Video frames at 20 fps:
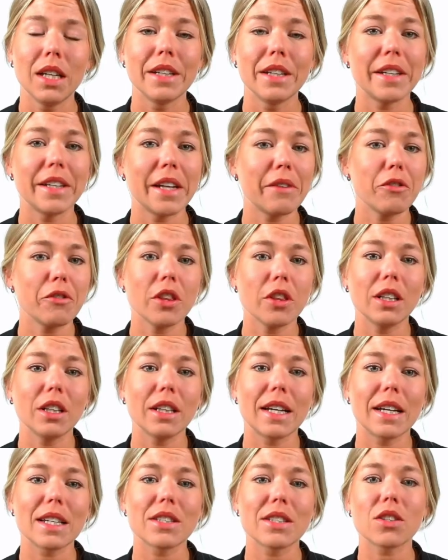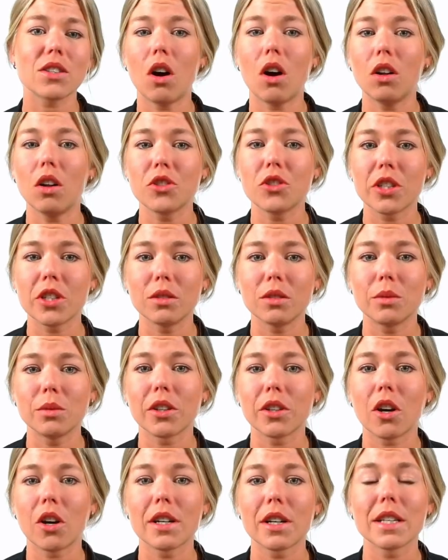Nevertheless, all children
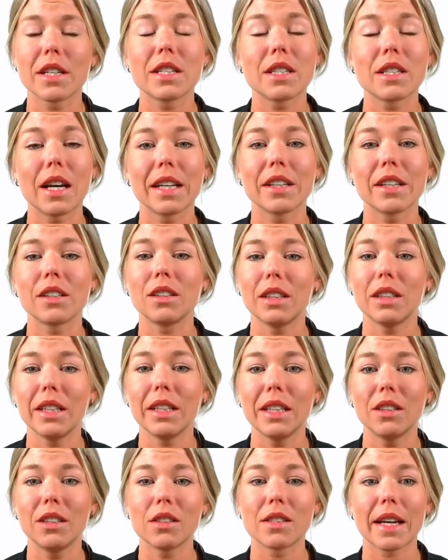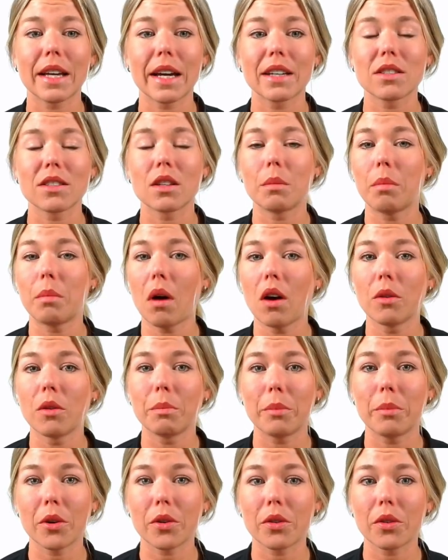are assigned a legal sex upon
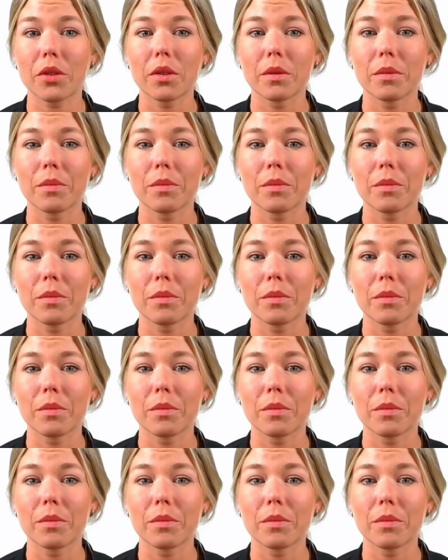birth.